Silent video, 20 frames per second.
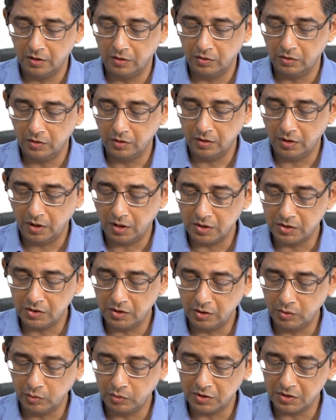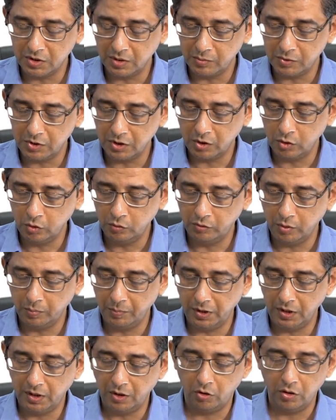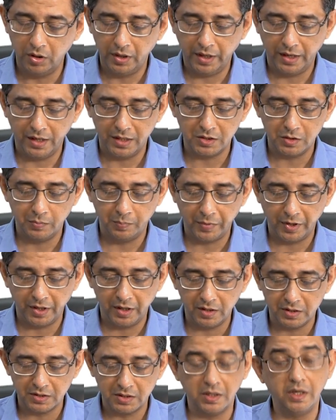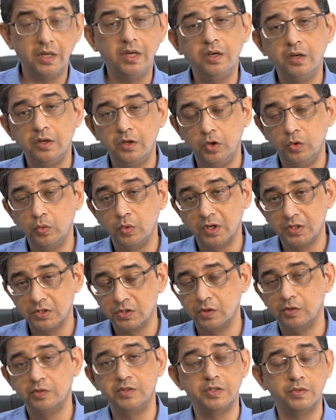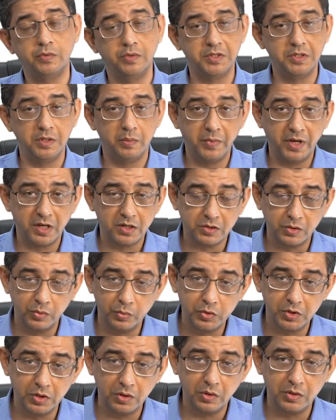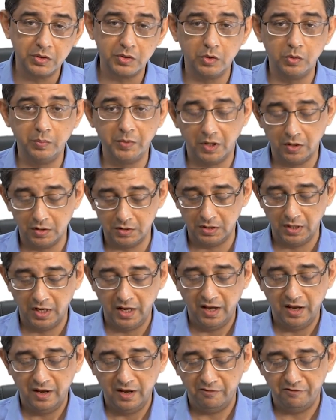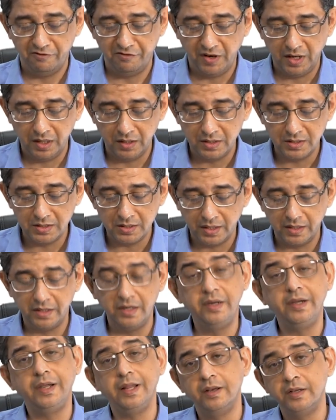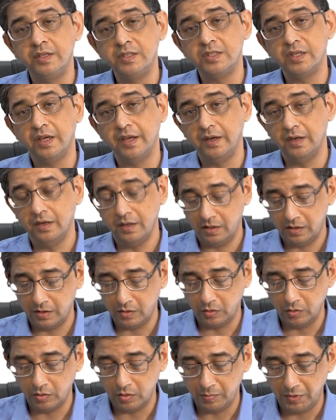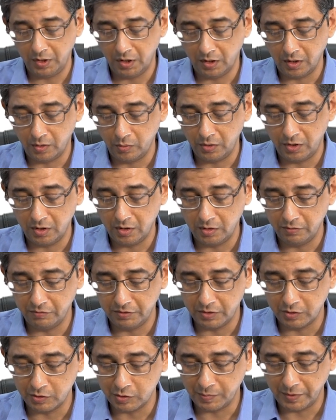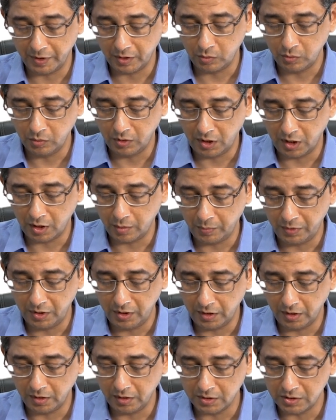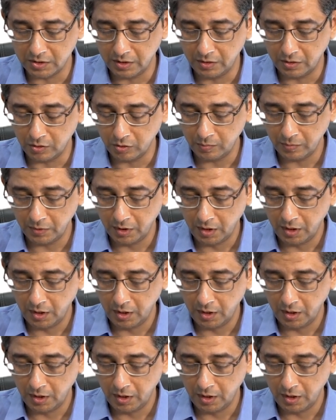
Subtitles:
The answer to this MCQ would be called as prayer sign. You can solve this question by exclusion also because Phelan sign and Tillen sign are going to be encountered with respect to carpal tunnel syndrome.